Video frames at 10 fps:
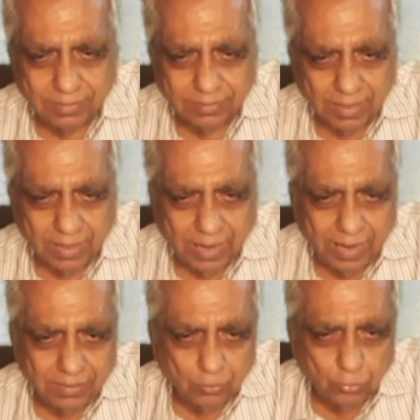and
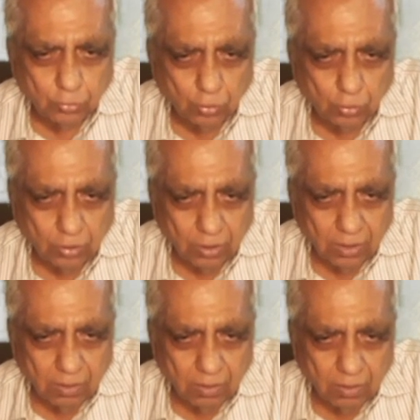you should
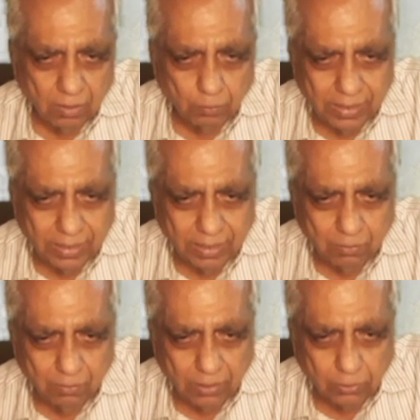be able
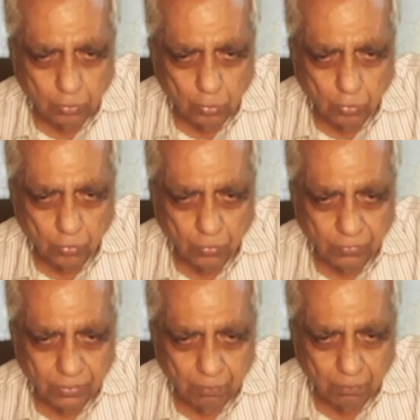to
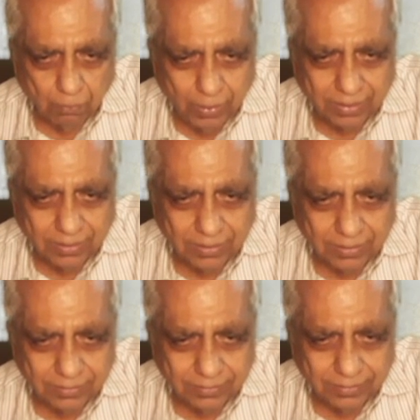make
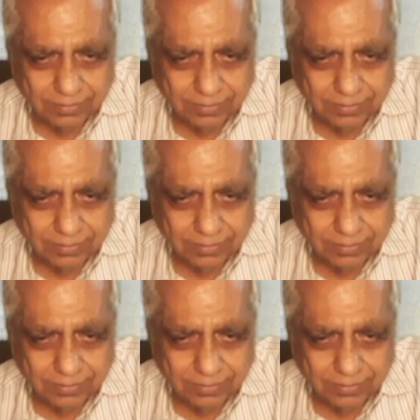this